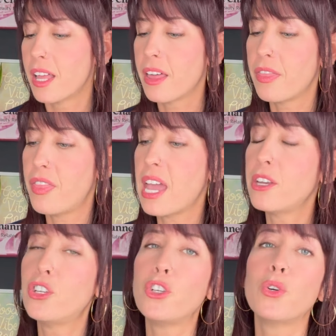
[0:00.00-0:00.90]
They
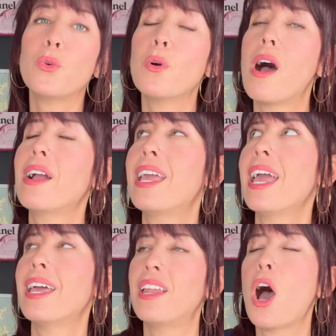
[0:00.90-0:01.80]
do,
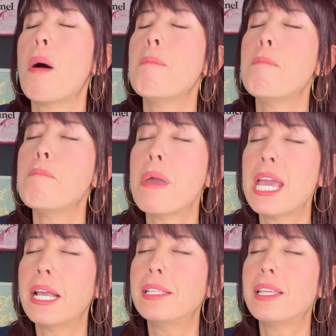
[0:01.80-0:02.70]
again,
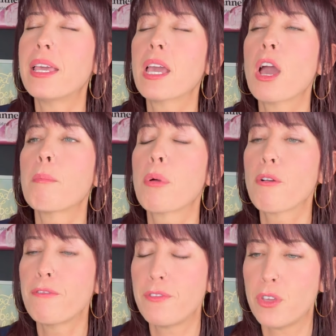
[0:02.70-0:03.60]
amazing
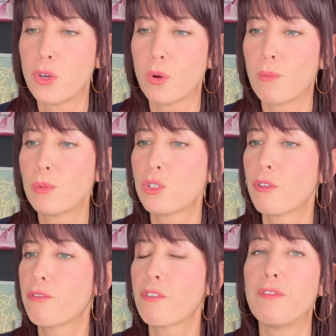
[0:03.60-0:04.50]
perfumes
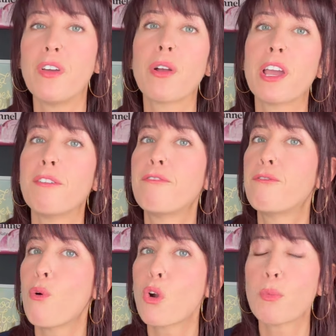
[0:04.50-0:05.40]
for very
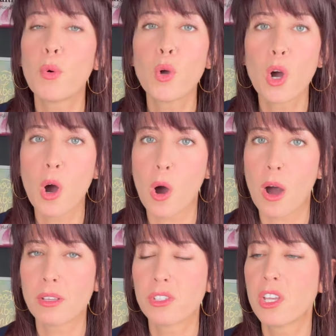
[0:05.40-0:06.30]
affordable
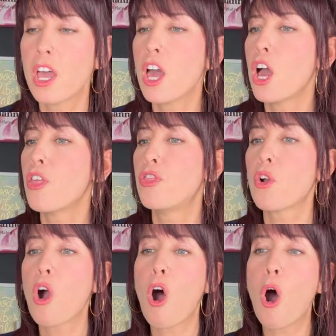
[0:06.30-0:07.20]
cost.
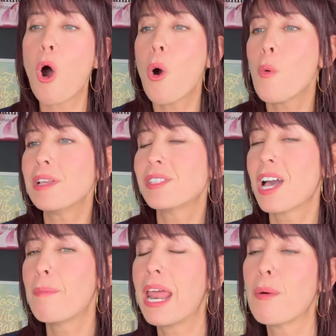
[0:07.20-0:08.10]
They're always
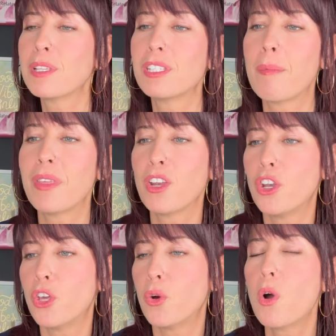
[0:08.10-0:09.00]
coming out with something
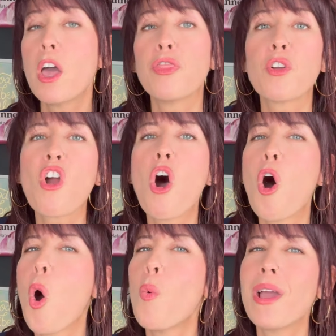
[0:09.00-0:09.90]
new. They're
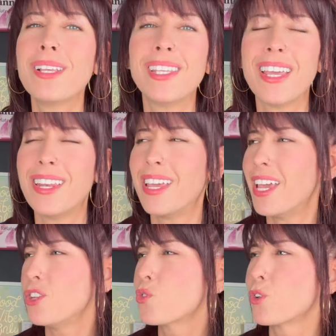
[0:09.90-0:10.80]
always in
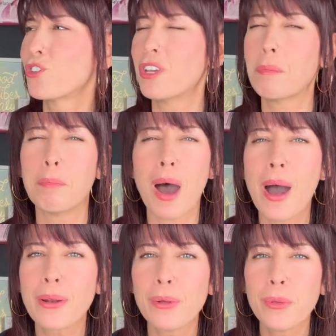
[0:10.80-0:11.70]
interesting
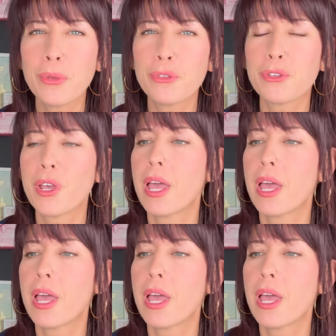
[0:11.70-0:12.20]
bottles.